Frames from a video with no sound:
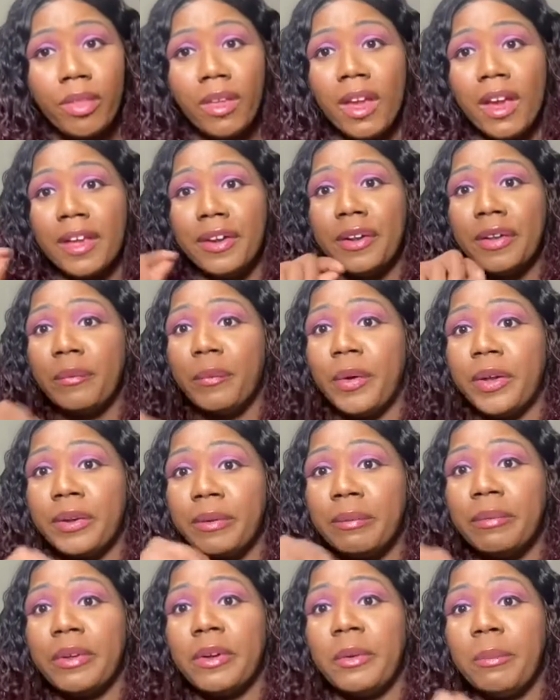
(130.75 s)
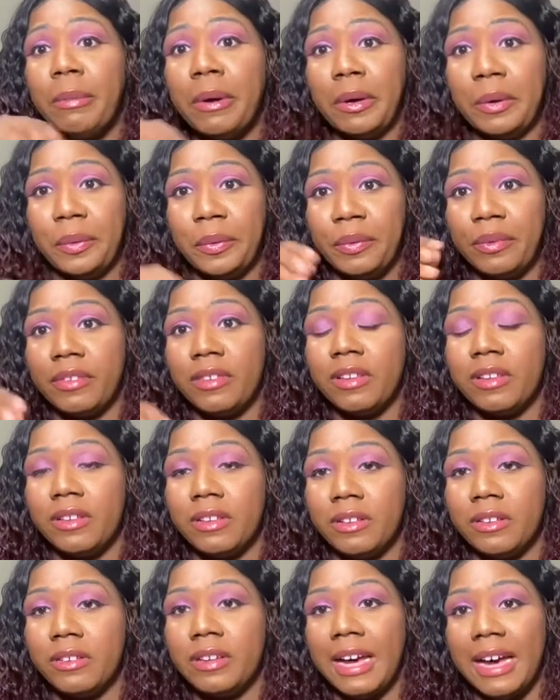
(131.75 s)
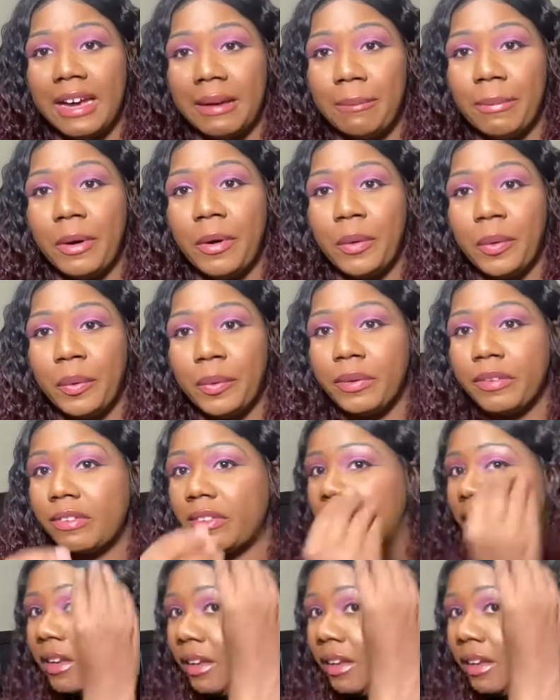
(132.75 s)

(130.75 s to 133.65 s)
and then one of the little bows, the little dye bows,